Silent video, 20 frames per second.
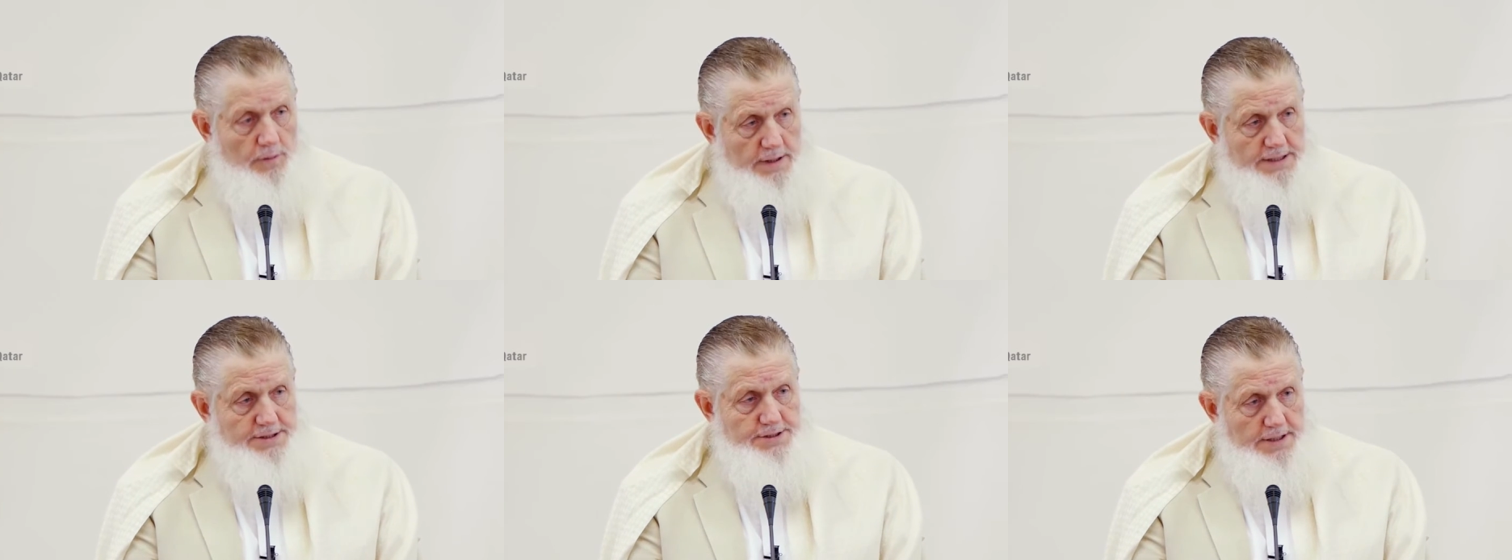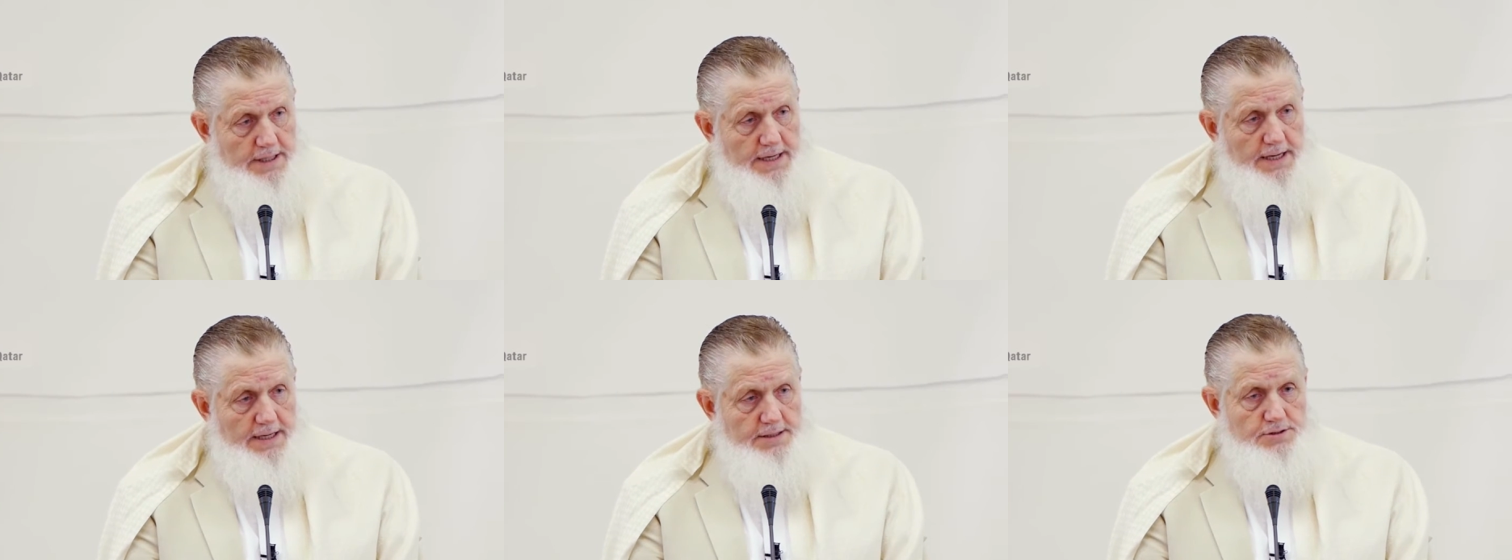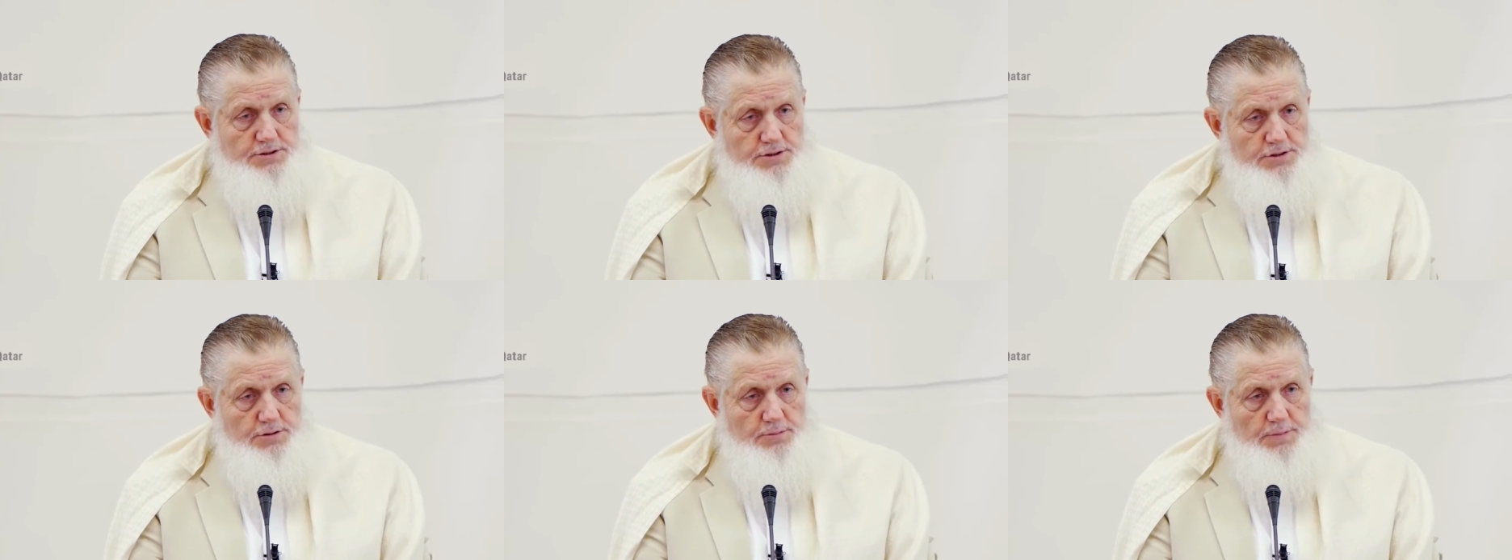raise your hand,
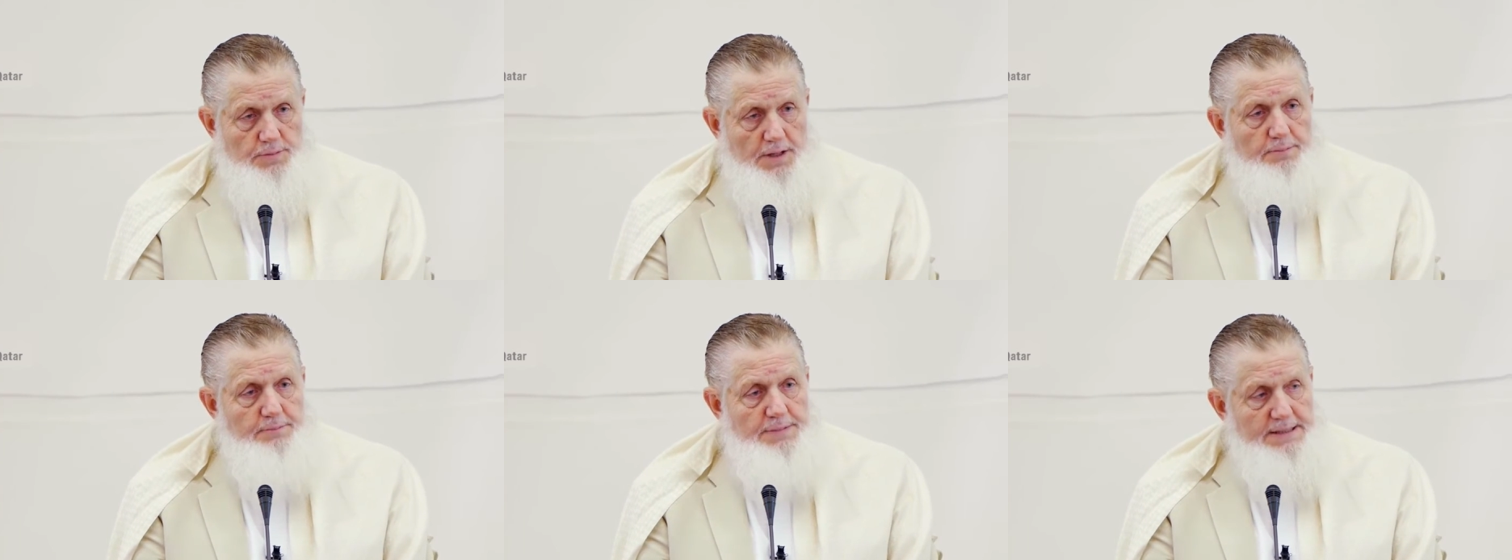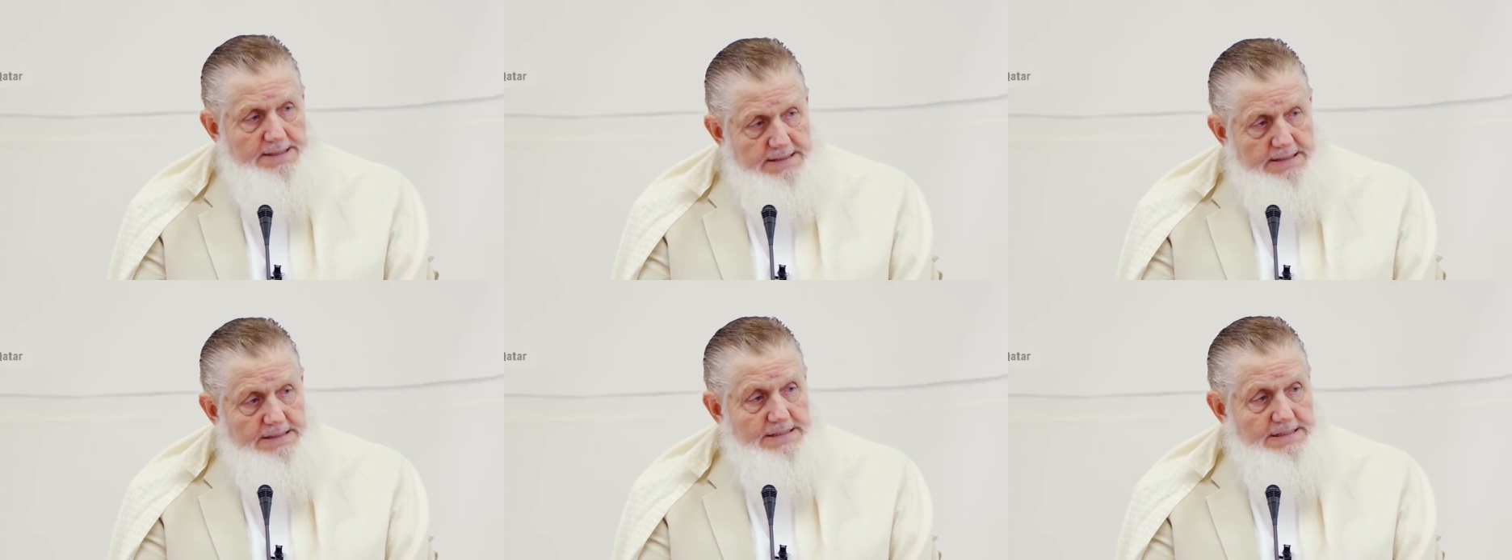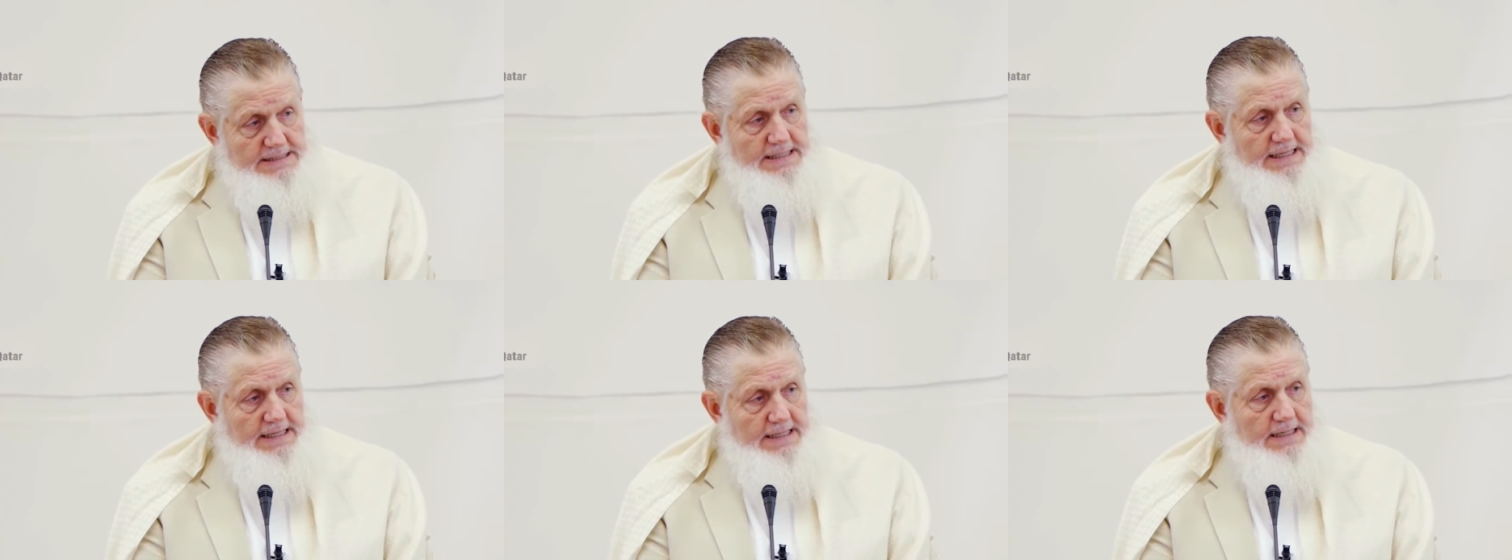it's Jummah, but
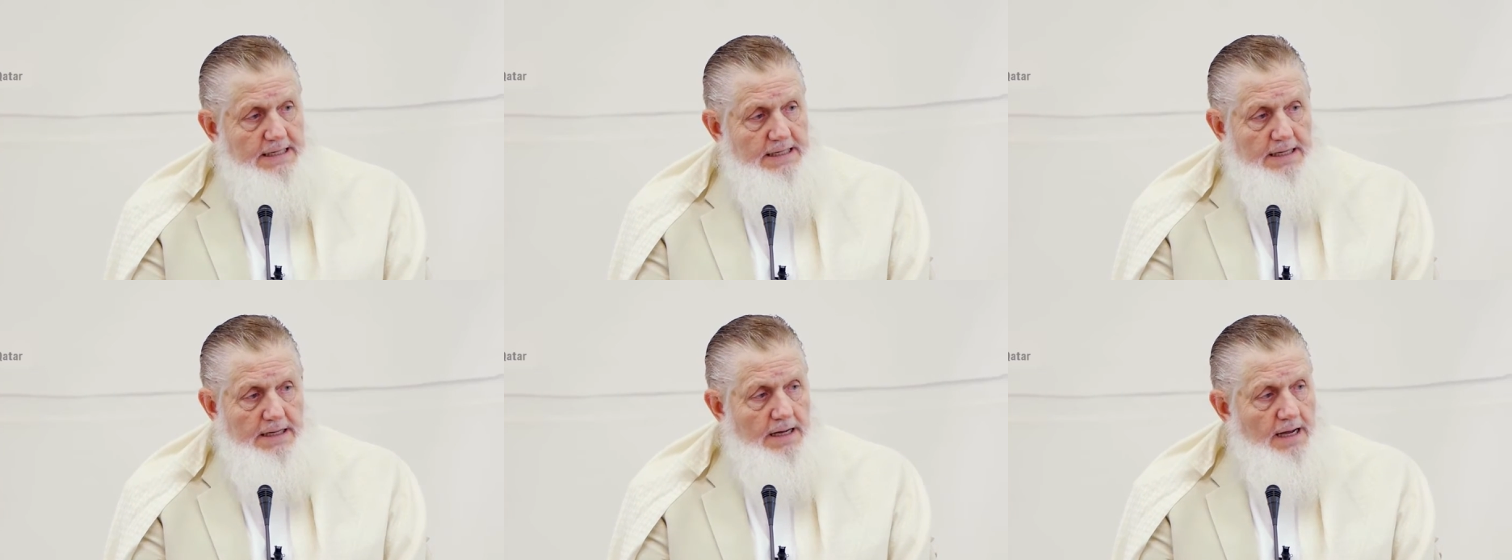just think.